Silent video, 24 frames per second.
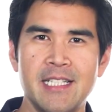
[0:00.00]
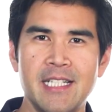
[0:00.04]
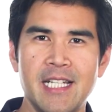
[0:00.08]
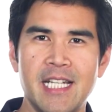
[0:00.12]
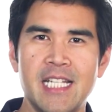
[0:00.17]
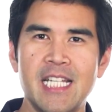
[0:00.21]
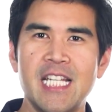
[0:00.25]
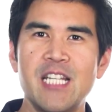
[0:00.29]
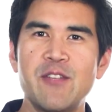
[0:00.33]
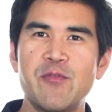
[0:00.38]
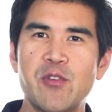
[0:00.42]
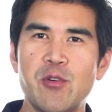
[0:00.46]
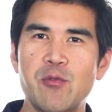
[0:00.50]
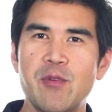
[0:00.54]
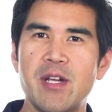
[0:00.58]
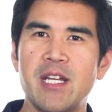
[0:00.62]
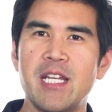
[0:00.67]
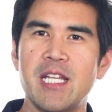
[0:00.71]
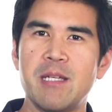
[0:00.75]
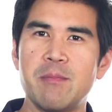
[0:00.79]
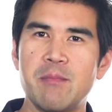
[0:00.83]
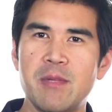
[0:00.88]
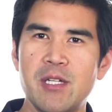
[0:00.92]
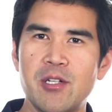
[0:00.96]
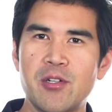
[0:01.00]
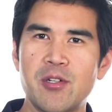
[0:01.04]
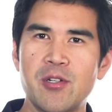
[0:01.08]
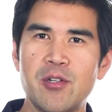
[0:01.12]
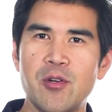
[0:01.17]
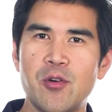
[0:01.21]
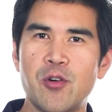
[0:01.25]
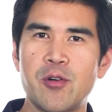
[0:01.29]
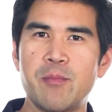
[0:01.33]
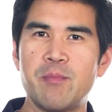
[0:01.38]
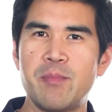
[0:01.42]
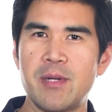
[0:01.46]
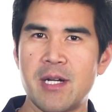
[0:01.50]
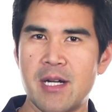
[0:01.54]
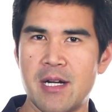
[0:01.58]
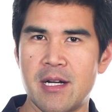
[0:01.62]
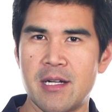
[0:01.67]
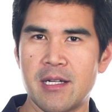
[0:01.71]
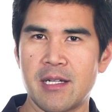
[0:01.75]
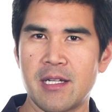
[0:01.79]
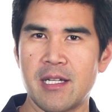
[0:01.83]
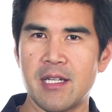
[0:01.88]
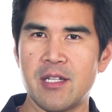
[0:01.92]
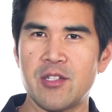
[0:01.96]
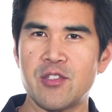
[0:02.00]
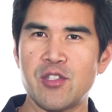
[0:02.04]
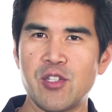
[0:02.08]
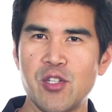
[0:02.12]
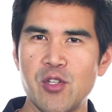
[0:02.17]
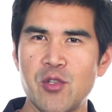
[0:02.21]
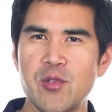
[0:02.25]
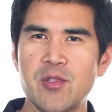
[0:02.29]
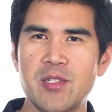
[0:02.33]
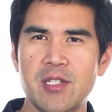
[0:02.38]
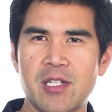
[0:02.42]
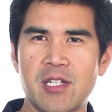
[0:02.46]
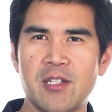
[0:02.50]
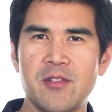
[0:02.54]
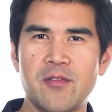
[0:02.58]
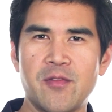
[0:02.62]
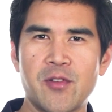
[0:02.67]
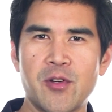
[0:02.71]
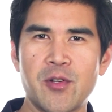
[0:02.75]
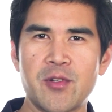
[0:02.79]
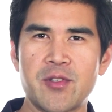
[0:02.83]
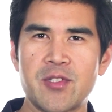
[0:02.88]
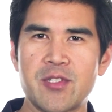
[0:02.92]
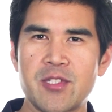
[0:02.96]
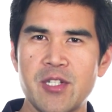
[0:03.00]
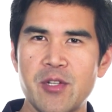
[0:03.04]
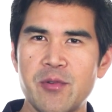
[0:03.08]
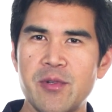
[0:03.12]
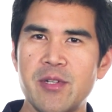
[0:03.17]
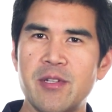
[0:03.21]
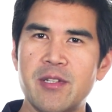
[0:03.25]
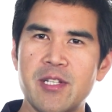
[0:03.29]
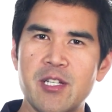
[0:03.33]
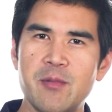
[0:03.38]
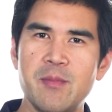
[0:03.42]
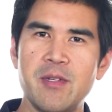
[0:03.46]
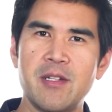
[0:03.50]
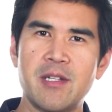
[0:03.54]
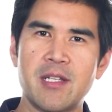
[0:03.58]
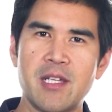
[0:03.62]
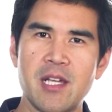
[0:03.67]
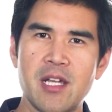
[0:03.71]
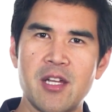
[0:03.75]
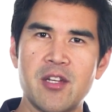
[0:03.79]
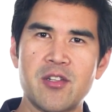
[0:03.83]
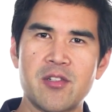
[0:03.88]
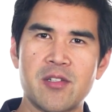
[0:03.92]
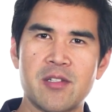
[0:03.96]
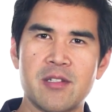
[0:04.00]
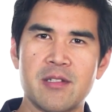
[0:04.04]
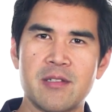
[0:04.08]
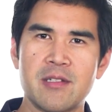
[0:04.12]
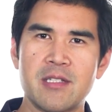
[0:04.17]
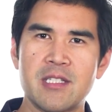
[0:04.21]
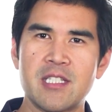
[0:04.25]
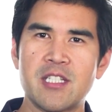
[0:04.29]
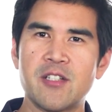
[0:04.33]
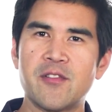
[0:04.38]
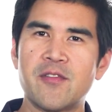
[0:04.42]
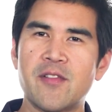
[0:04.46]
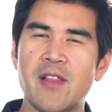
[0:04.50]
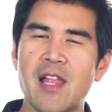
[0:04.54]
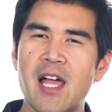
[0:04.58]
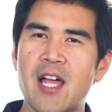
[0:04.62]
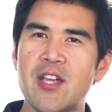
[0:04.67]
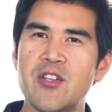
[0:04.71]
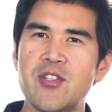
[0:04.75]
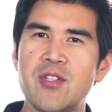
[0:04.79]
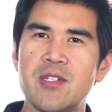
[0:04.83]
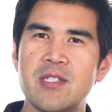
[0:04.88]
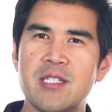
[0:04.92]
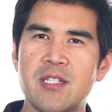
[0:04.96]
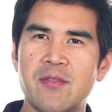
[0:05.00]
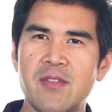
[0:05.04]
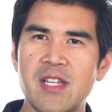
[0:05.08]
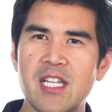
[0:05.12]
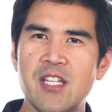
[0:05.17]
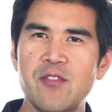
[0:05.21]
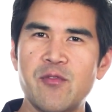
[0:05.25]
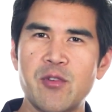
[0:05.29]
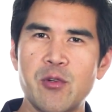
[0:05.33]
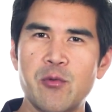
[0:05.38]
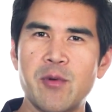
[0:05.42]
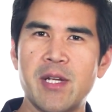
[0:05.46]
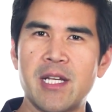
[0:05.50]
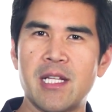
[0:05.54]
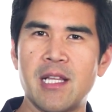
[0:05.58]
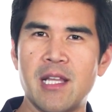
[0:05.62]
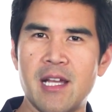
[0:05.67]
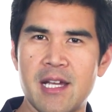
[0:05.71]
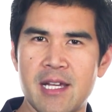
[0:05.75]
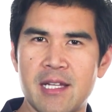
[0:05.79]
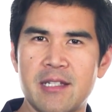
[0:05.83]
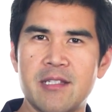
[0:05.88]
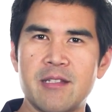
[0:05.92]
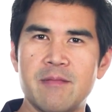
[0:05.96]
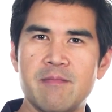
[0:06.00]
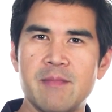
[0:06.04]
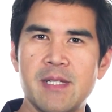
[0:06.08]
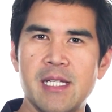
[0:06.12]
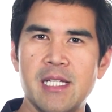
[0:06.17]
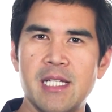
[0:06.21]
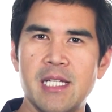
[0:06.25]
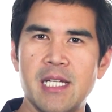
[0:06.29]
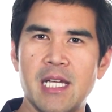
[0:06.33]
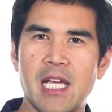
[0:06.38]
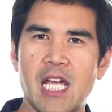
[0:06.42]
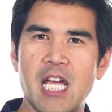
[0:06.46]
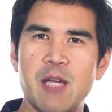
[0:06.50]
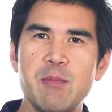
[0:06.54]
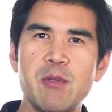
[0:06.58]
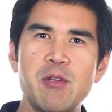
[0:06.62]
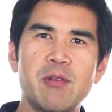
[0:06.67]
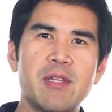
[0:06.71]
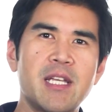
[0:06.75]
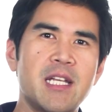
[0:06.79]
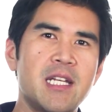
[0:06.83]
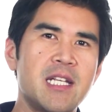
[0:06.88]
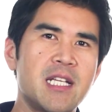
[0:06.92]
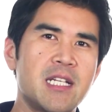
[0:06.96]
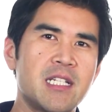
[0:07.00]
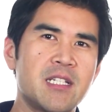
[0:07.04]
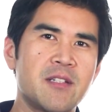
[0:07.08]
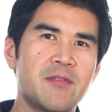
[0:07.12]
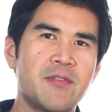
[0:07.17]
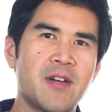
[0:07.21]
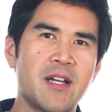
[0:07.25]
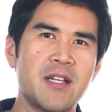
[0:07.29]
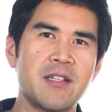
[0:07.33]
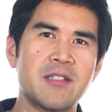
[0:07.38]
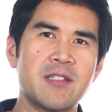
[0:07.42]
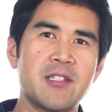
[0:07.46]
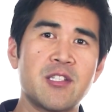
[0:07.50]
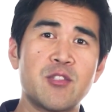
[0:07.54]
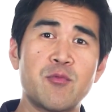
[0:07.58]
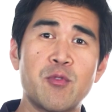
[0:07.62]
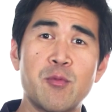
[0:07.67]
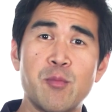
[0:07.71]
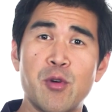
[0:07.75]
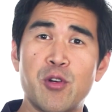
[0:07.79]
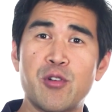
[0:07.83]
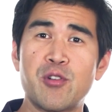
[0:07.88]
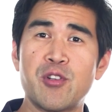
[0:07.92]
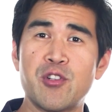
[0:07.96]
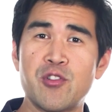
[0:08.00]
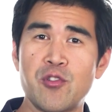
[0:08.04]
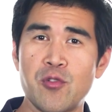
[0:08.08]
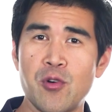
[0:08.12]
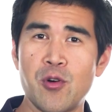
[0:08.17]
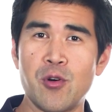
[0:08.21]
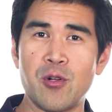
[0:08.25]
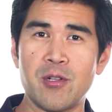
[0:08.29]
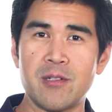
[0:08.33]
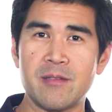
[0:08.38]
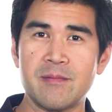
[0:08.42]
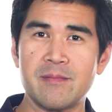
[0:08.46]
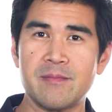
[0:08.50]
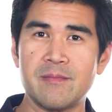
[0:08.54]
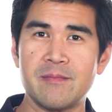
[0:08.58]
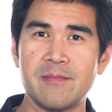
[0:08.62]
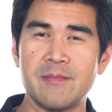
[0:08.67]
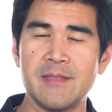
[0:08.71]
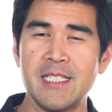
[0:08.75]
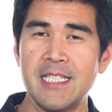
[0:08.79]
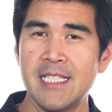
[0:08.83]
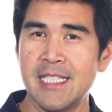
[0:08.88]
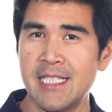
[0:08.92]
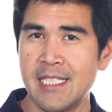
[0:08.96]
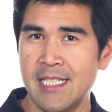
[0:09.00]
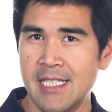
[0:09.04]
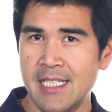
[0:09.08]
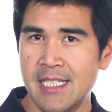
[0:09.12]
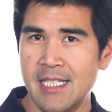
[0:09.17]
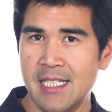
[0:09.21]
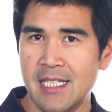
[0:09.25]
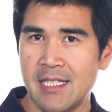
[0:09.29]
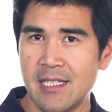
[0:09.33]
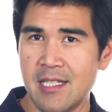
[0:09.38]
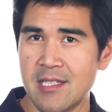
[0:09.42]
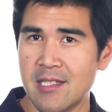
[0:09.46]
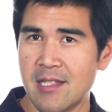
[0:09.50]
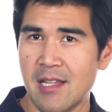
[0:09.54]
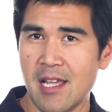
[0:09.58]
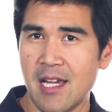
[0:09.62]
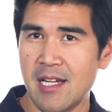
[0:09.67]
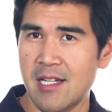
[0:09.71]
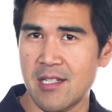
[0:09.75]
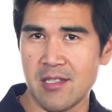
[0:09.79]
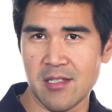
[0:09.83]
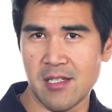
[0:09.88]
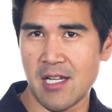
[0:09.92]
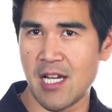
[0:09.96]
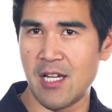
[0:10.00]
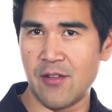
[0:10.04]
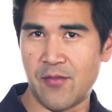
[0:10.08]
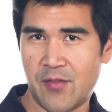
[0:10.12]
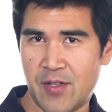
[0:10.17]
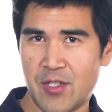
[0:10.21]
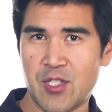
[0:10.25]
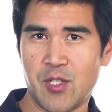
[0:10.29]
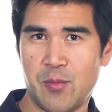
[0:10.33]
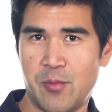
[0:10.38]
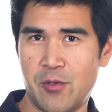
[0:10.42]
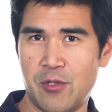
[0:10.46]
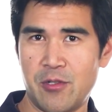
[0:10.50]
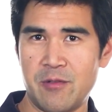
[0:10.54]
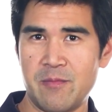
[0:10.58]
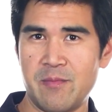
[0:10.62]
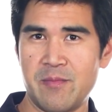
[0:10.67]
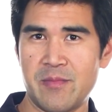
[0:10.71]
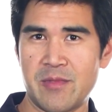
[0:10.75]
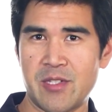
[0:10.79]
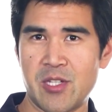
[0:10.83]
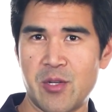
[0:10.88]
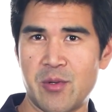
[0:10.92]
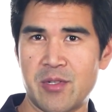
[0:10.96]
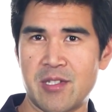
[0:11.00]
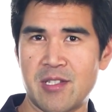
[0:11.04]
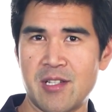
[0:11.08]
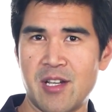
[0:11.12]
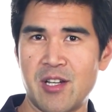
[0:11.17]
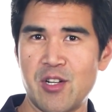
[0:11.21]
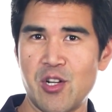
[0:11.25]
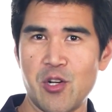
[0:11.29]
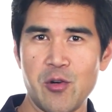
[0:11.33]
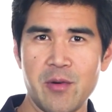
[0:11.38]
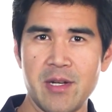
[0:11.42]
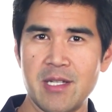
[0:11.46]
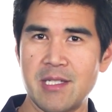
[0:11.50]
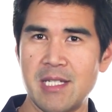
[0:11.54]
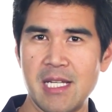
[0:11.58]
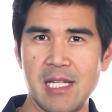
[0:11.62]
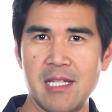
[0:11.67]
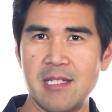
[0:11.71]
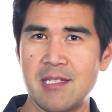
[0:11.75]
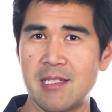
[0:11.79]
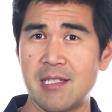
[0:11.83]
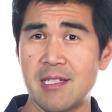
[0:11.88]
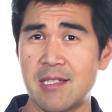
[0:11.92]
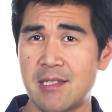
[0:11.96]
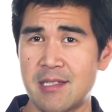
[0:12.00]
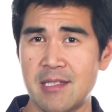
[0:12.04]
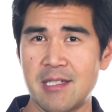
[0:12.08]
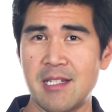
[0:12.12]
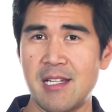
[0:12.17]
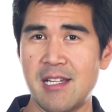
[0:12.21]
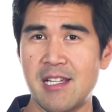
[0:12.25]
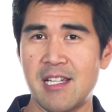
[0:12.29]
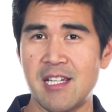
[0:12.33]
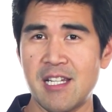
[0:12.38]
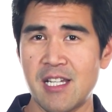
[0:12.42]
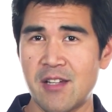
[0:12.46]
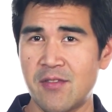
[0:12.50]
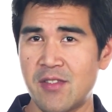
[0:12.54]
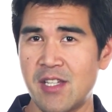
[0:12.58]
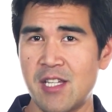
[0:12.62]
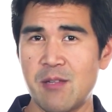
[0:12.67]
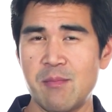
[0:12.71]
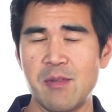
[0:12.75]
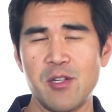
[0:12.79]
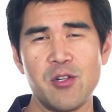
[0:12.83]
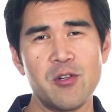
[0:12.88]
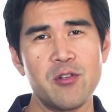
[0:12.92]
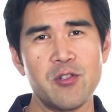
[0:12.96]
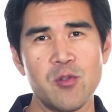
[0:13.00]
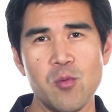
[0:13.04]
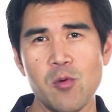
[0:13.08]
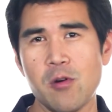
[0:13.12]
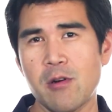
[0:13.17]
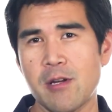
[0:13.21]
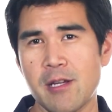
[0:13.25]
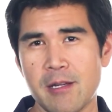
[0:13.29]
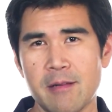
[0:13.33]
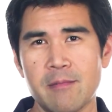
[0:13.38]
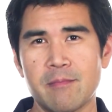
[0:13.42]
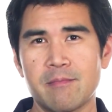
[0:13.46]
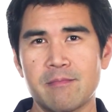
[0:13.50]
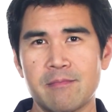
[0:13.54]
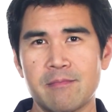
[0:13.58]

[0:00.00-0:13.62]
An infrared emitter or bug is used to convert serial communication to flashes of infrared light, emulating a device's remote control. This light is not visible, so it's not always easy to see if the emitter is working.